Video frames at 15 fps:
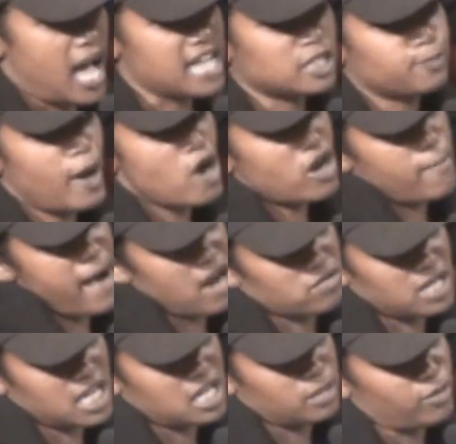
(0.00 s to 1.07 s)
I spoke
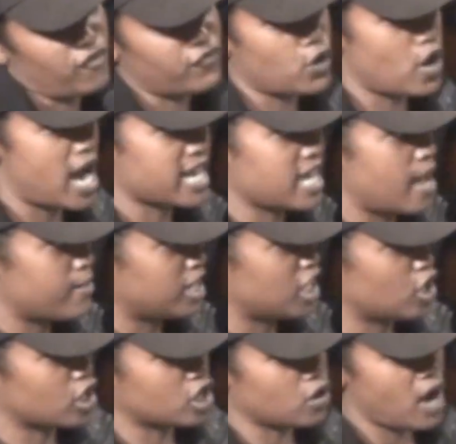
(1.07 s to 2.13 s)
about Nika before I came
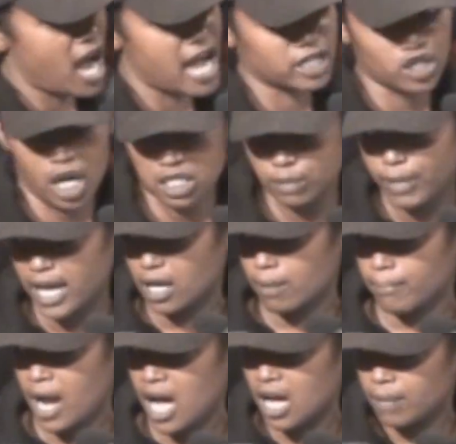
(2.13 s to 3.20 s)
in here and cried, talked about
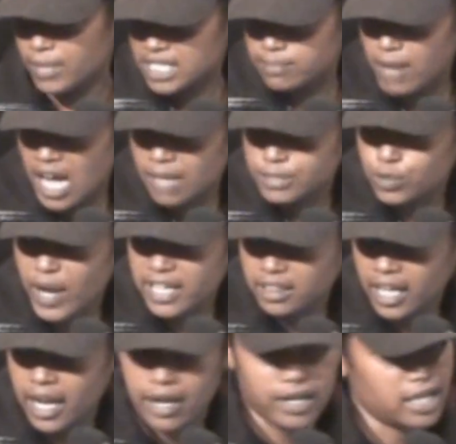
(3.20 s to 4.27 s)
her mom. That's mom's
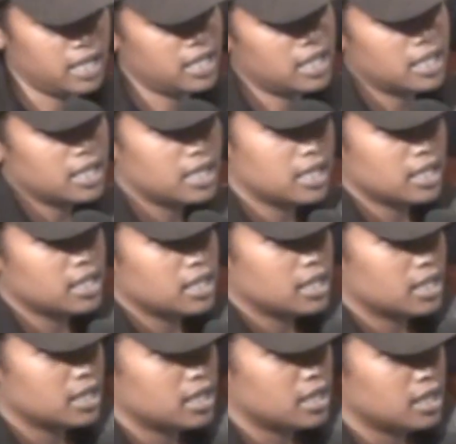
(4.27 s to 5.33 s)
right there.
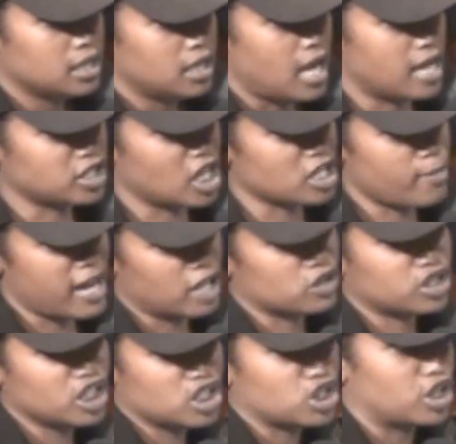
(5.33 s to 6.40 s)
I talked about
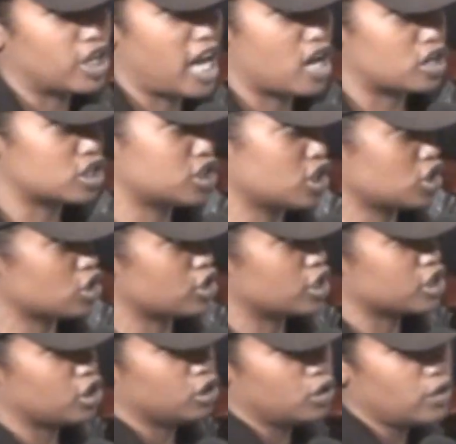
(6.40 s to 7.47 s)
her sister, and her
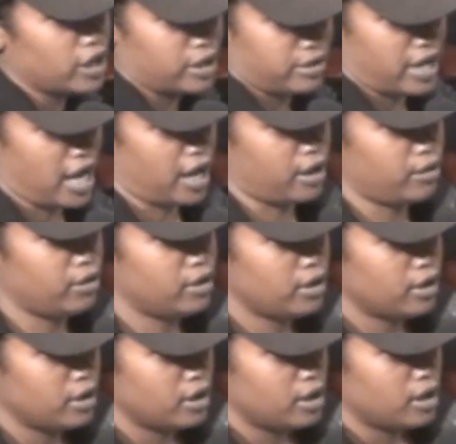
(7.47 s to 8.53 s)
sister is a lawyer now.
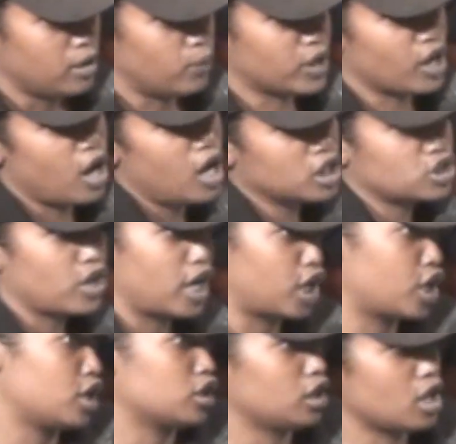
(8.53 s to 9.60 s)
We all
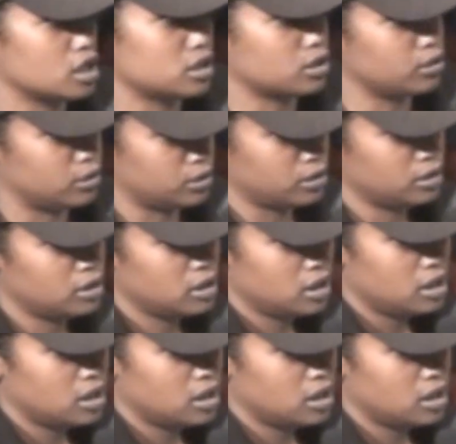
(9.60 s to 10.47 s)
trying to go to law school.